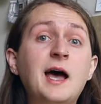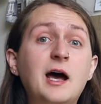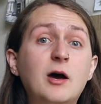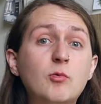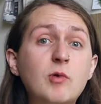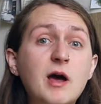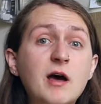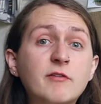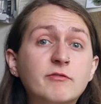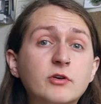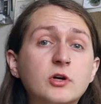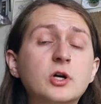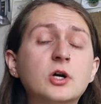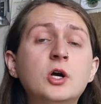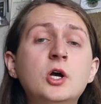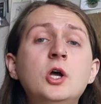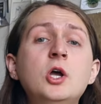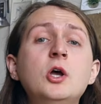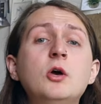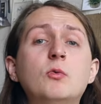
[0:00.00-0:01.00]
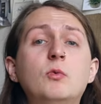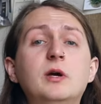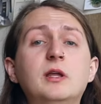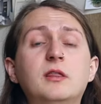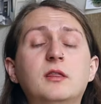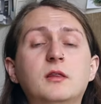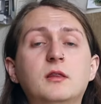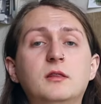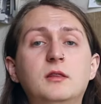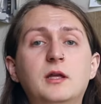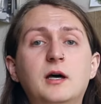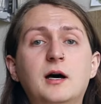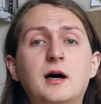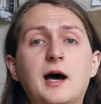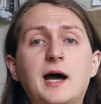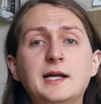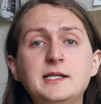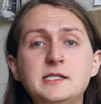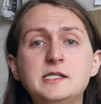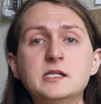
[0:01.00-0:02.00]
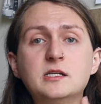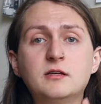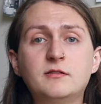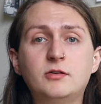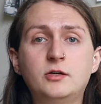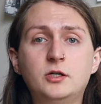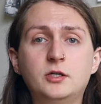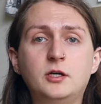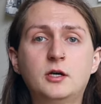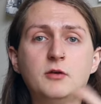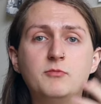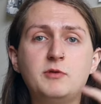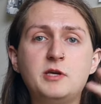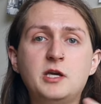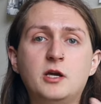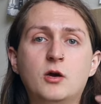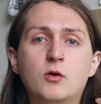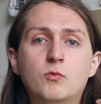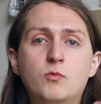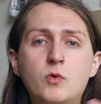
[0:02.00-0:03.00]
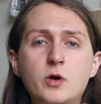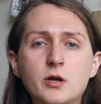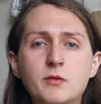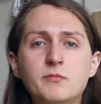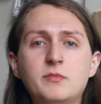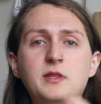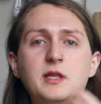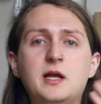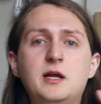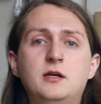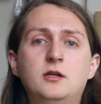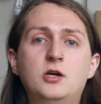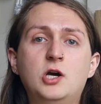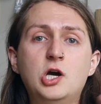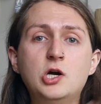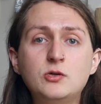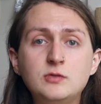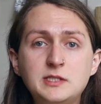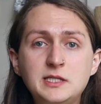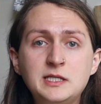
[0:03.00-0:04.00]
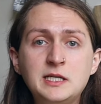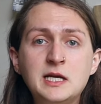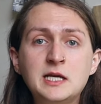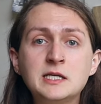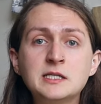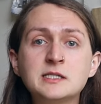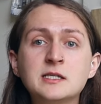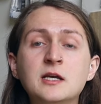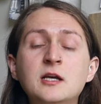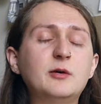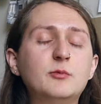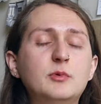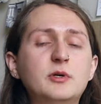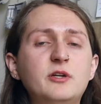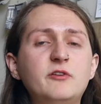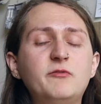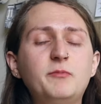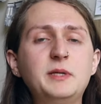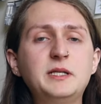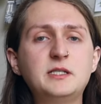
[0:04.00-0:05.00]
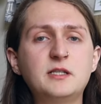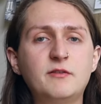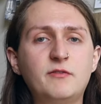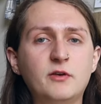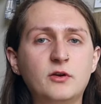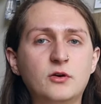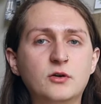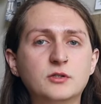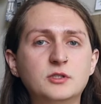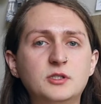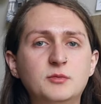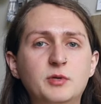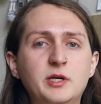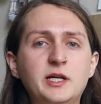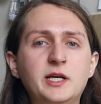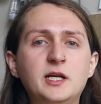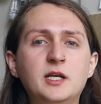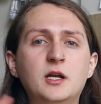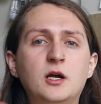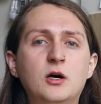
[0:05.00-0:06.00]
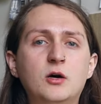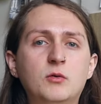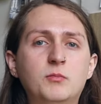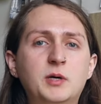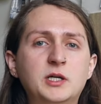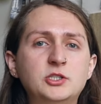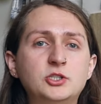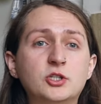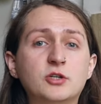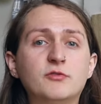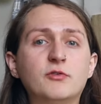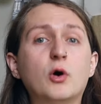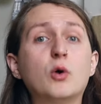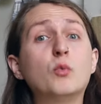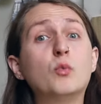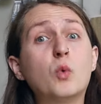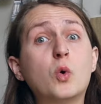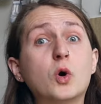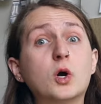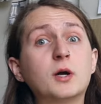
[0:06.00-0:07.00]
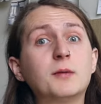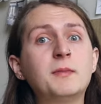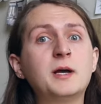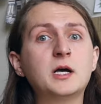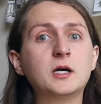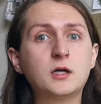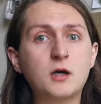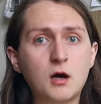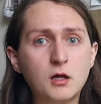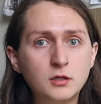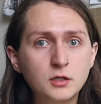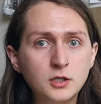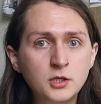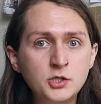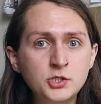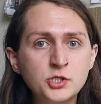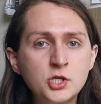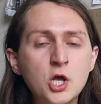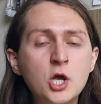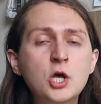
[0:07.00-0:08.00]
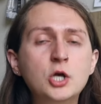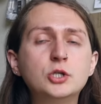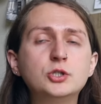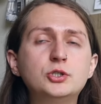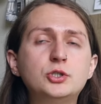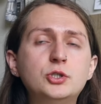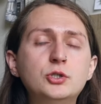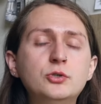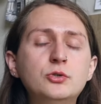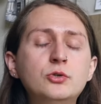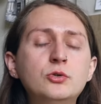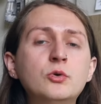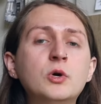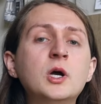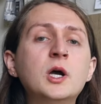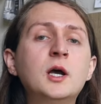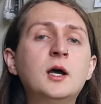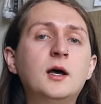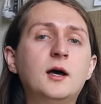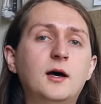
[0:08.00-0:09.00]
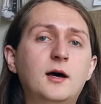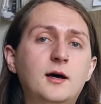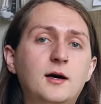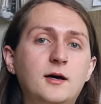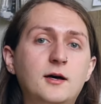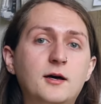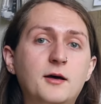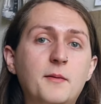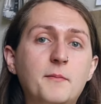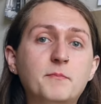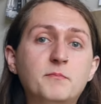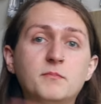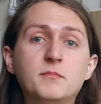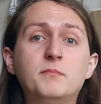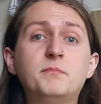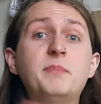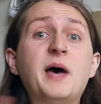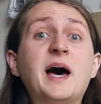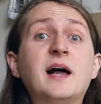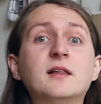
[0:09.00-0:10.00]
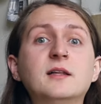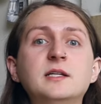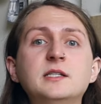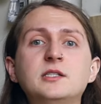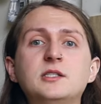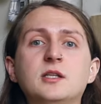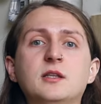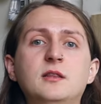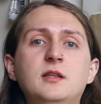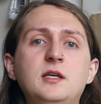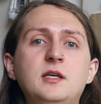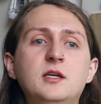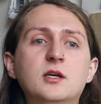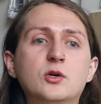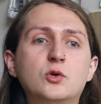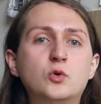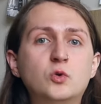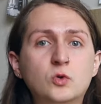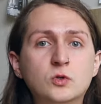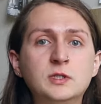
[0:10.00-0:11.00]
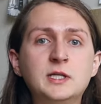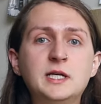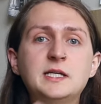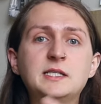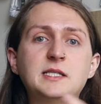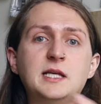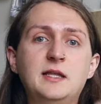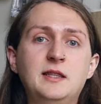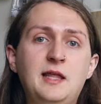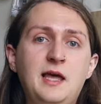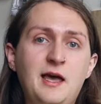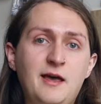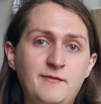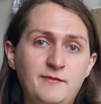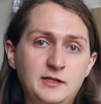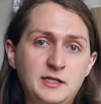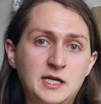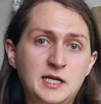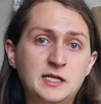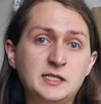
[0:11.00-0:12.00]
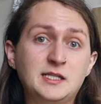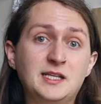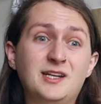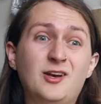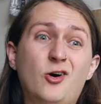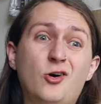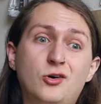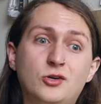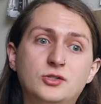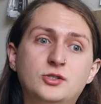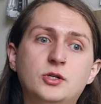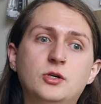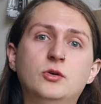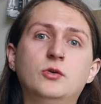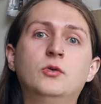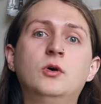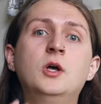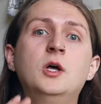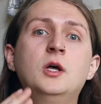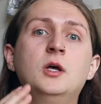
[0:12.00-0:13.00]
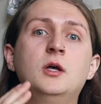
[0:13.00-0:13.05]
However, with the idea of hygge being warmth and coziness, it would have been difficult to bring in a bunch of warm colors to balance the coolness and the heaviness, and also